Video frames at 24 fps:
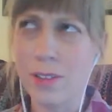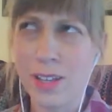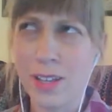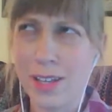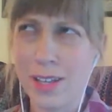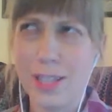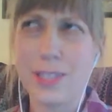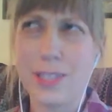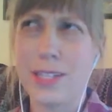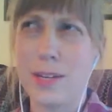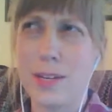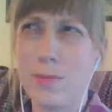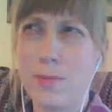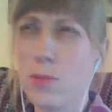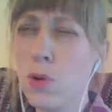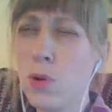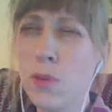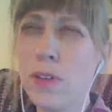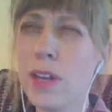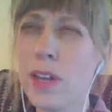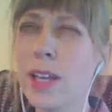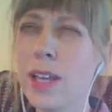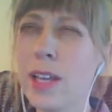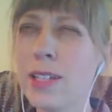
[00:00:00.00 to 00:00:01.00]
Is it a
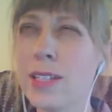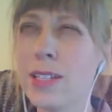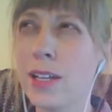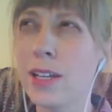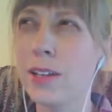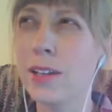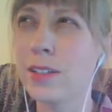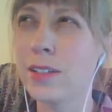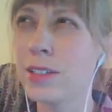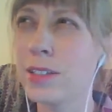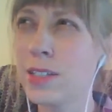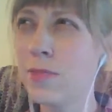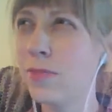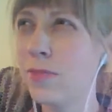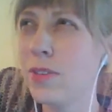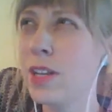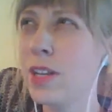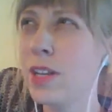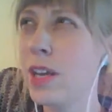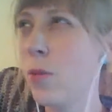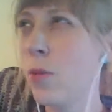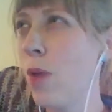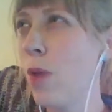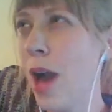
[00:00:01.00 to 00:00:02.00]
movie? Is it a
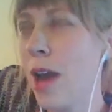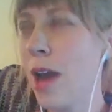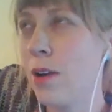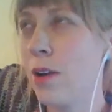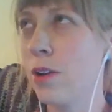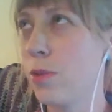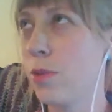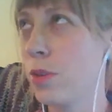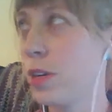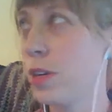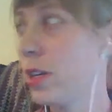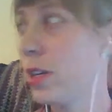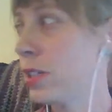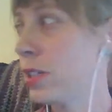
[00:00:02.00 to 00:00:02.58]
symphony? I don't know what it is.